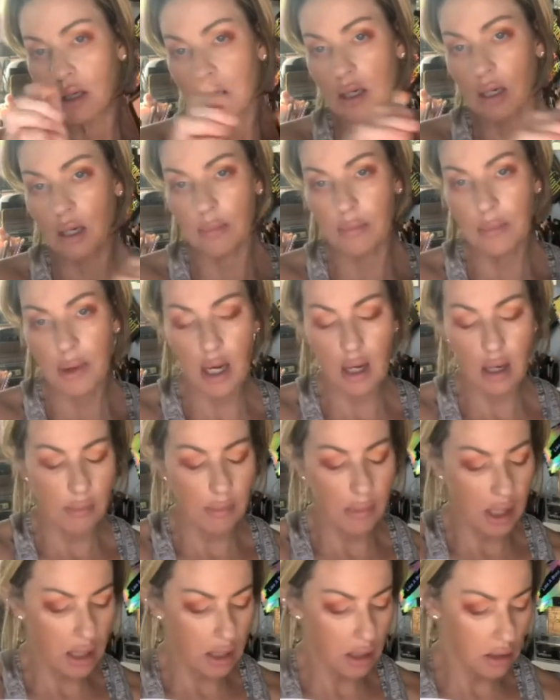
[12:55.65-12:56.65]
And I'm back
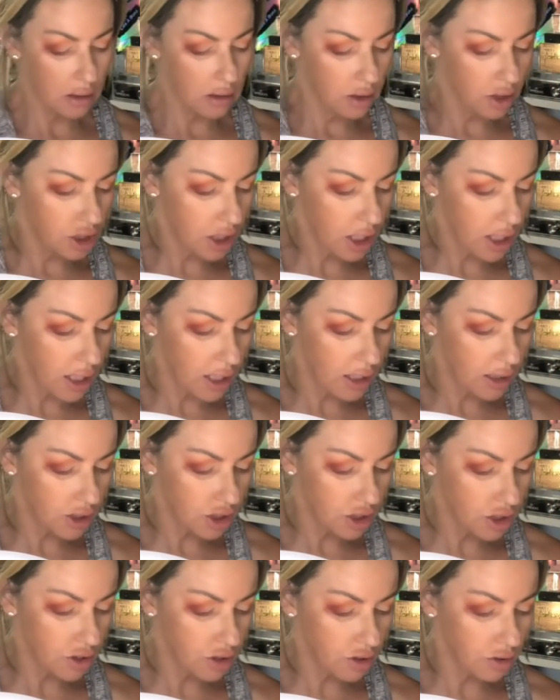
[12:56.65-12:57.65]
on my J
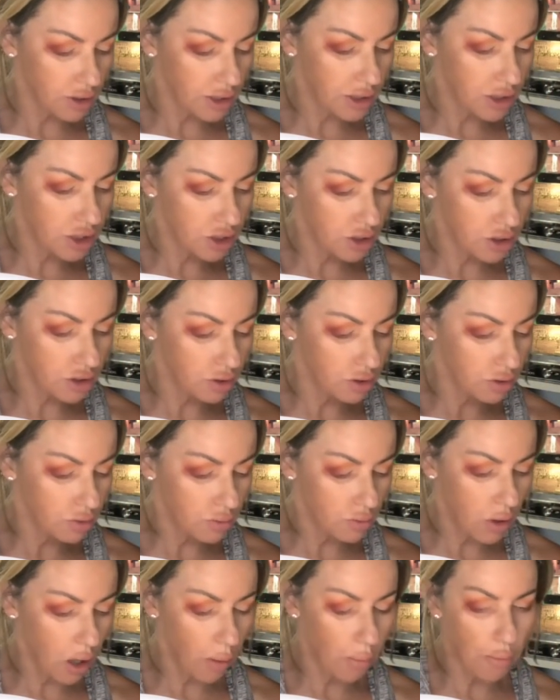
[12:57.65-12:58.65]
H
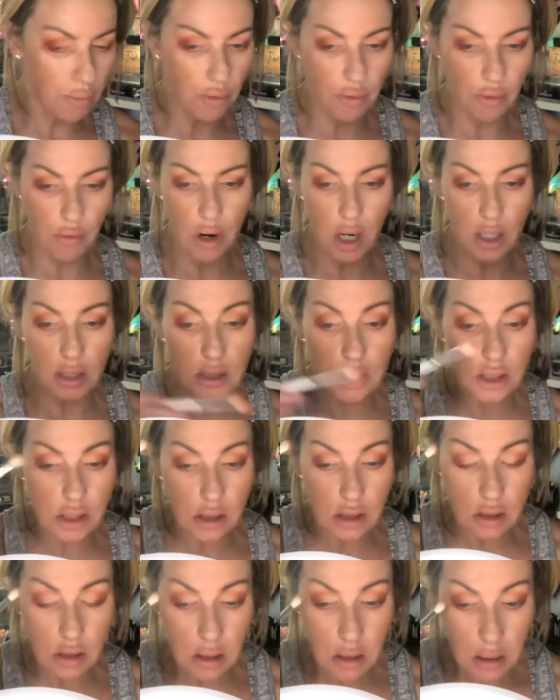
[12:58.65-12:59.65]
thirty-two
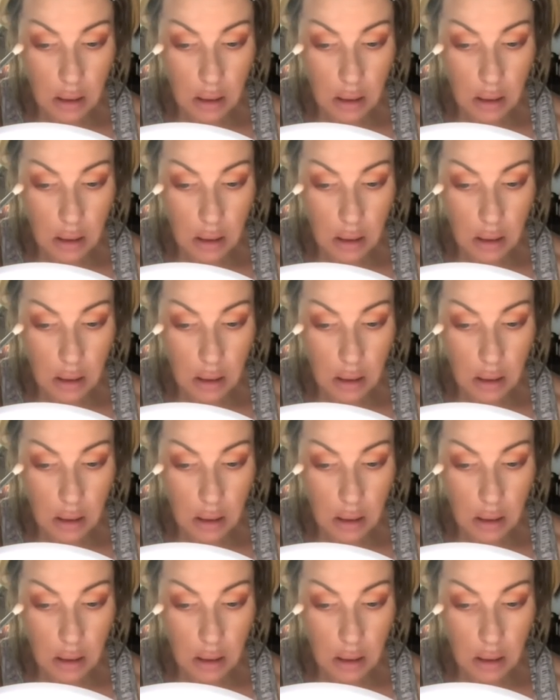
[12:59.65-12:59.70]
brush.